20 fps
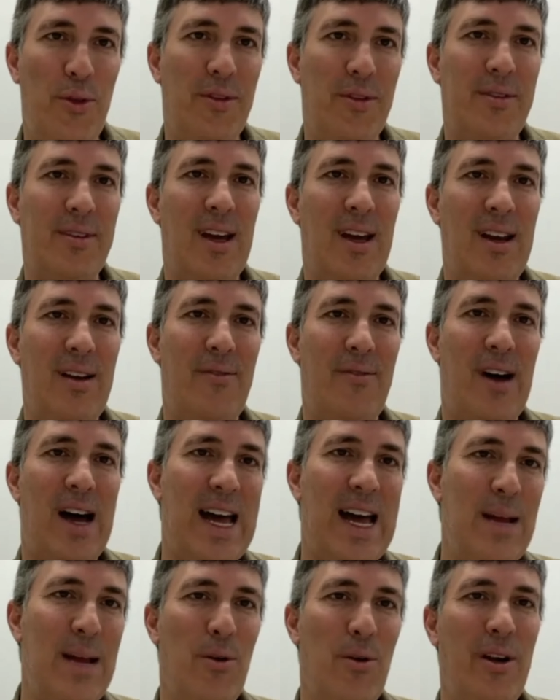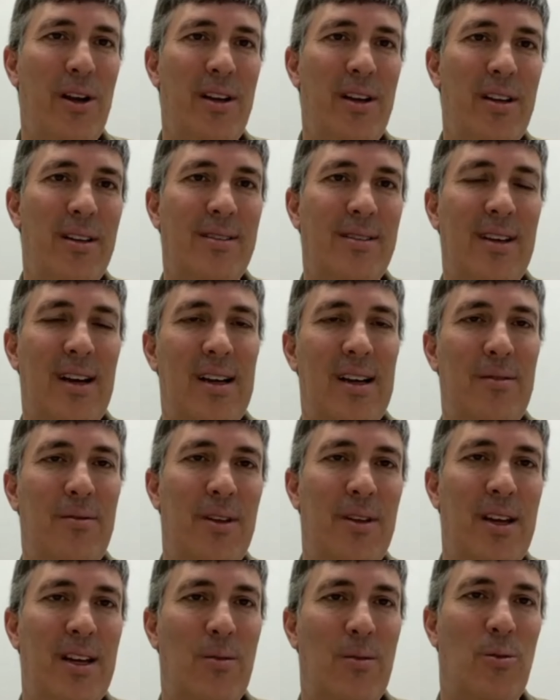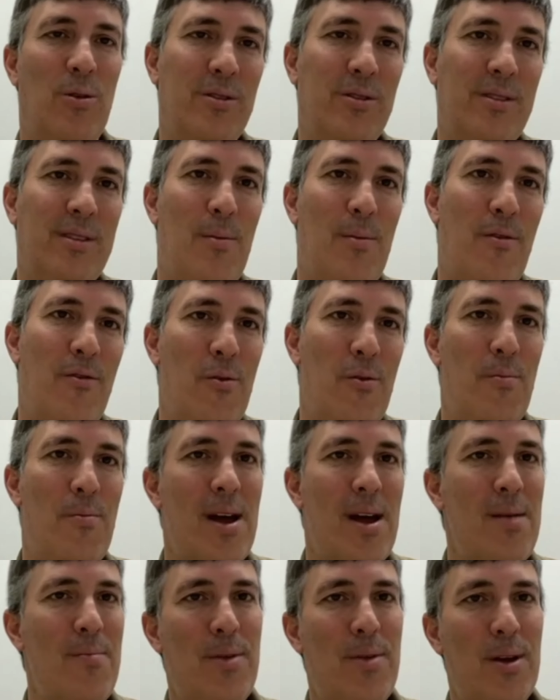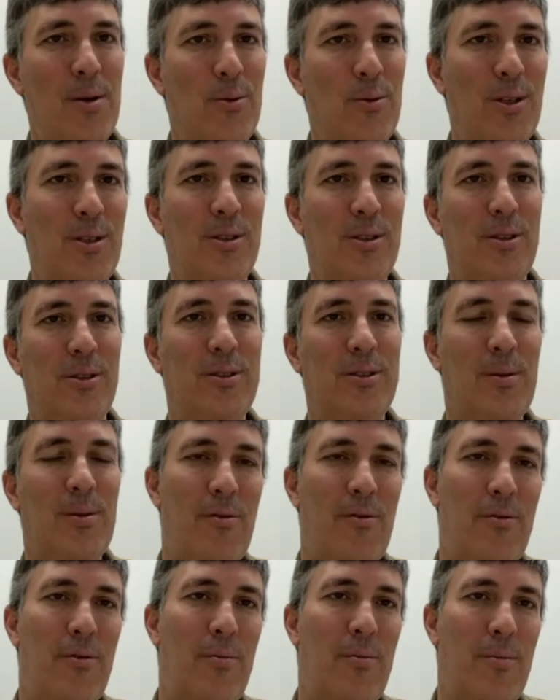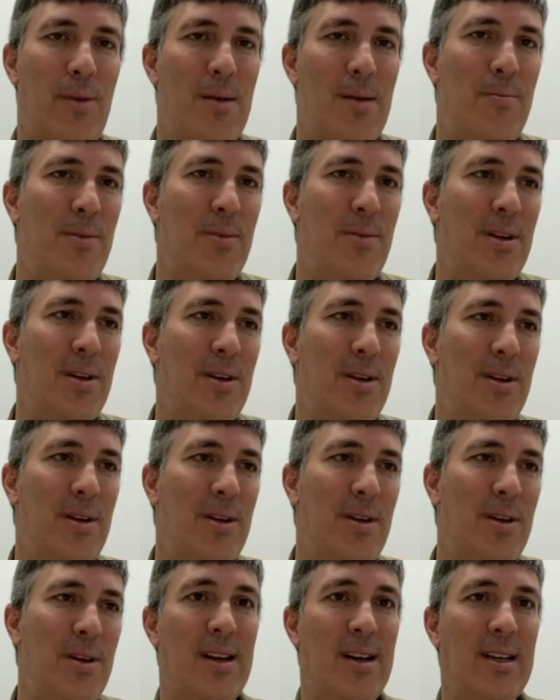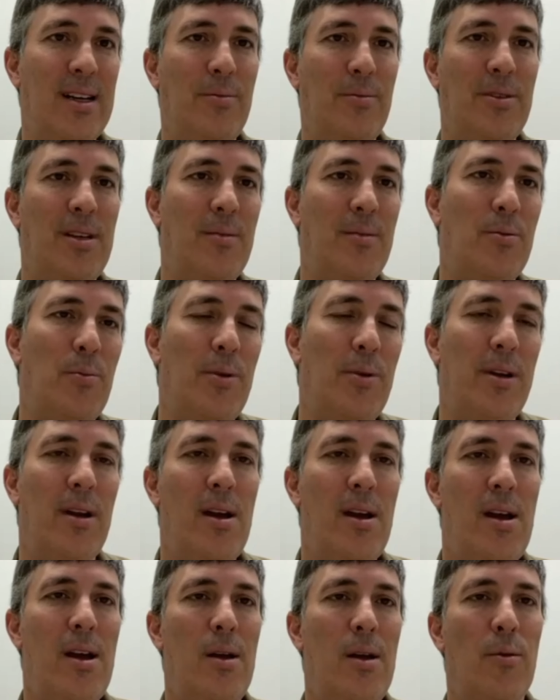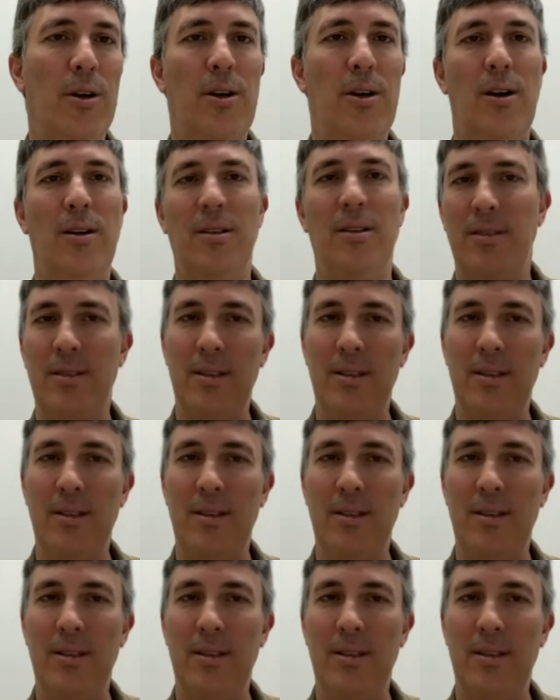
It's kind of a hybrid. It's kind of like, well, some of them might be original, some of them might be just design concepts, but regardless,